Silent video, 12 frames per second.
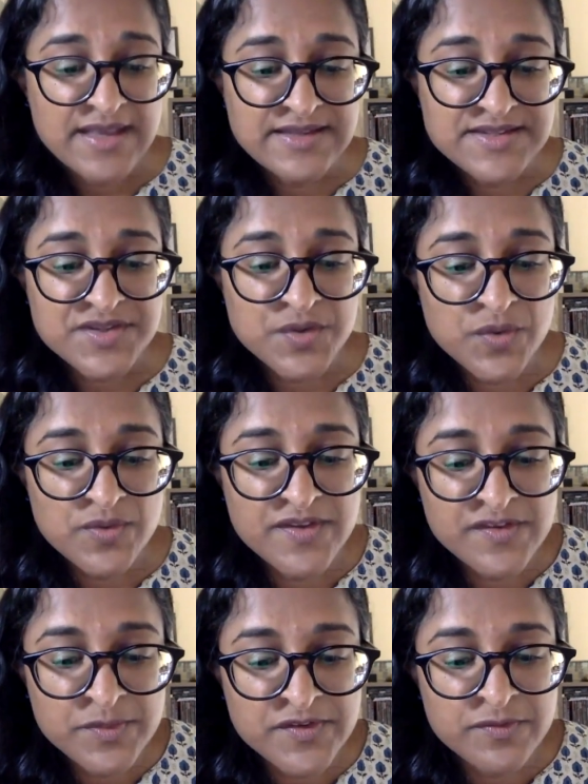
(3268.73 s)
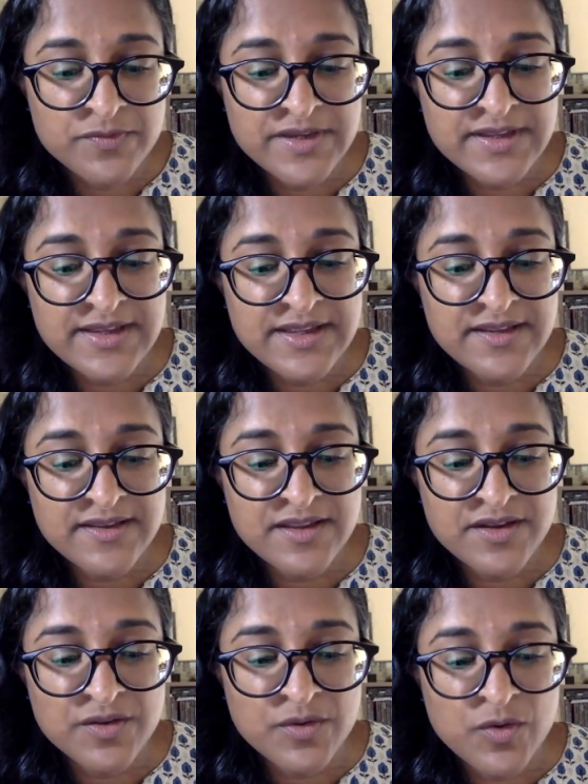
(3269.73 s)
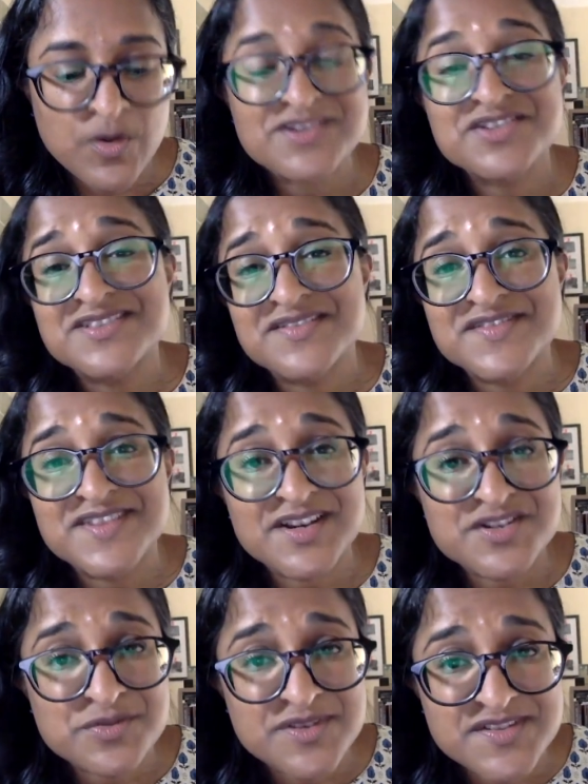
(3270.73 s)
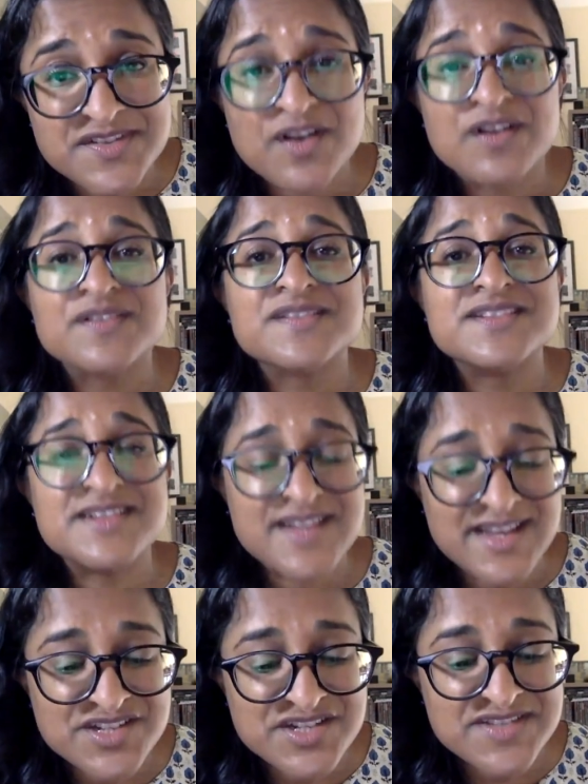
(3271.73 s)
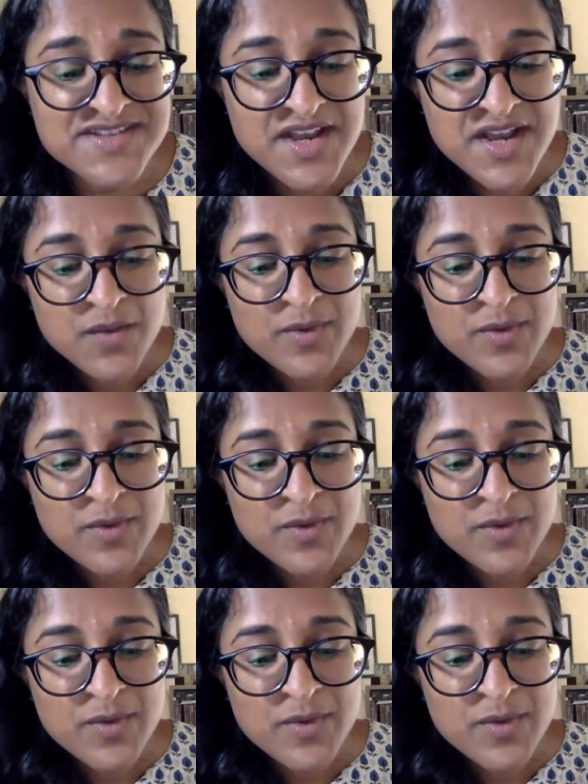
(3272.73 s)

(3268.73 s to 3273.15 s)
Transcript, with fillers: And so this was really, you know, questions of sexual assaults, detentions.